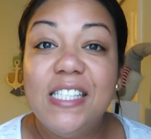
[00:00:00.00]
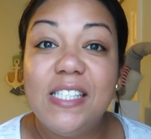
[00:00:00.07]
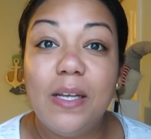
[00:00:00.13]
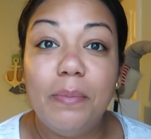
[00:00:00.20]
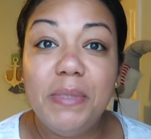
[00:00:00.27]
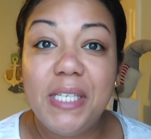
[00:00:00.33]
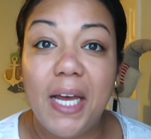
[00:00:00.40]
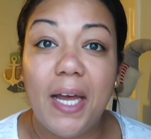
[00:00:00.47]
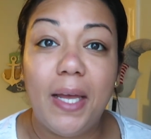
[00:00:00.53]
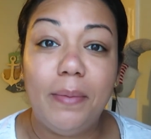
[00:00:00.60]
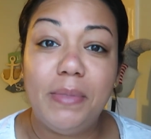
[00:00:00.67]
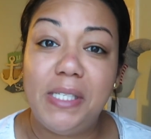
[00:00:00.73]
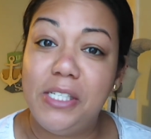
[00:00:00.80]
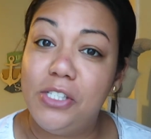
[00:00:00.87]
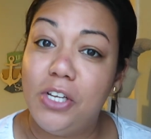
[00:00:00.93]

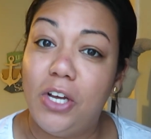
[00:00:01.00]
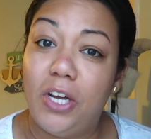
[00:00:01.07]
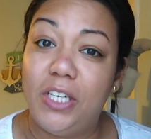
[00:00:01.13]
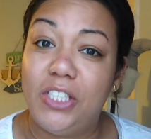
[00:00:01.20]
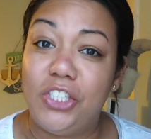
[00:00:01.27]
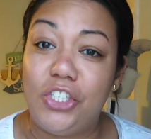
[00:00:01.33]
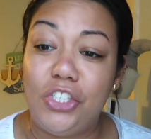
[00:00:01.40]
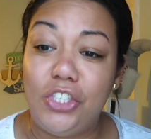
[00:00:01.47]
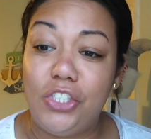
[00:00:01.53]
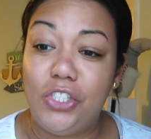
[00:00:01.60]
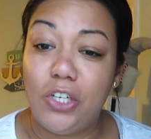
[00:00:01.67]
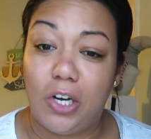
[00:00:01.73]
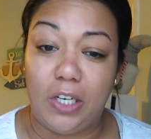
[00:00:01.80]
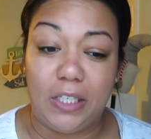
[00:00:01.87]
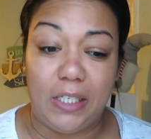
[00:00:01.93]
sometimes he's on
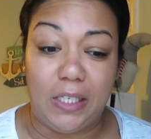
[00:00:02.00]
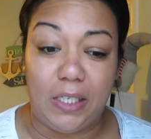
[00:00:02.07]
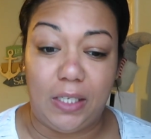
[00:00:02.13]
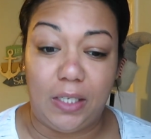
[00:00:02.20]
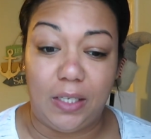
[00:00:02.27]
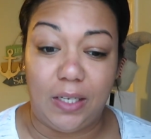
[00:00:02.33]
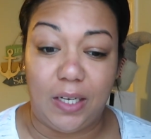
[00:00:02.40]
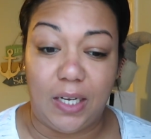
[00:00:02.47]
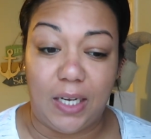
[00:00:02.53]
doggy